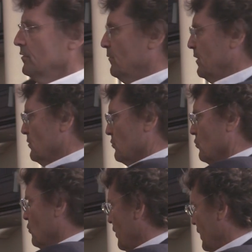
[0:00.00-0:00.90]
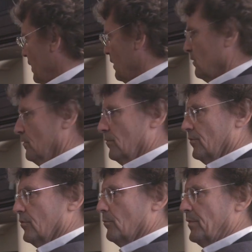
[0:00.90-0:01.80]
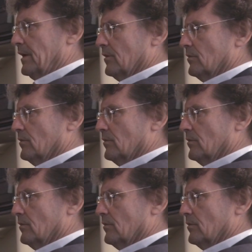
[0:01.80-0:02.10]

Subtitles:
can be drawn in for bigger